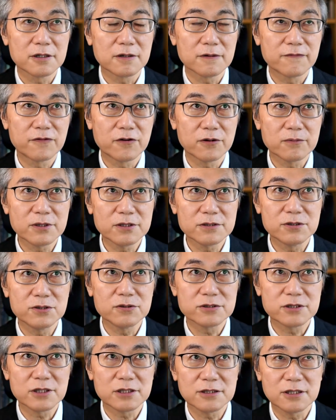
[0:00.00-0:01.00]
From the
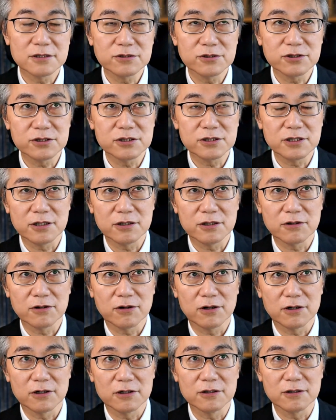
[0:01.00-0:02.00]
user-centricity
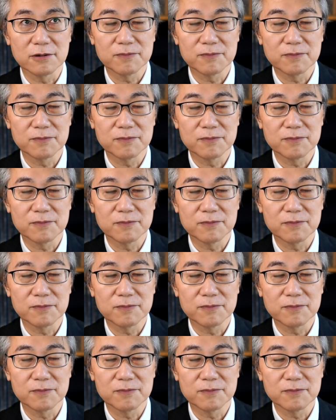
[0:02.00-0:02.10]
or,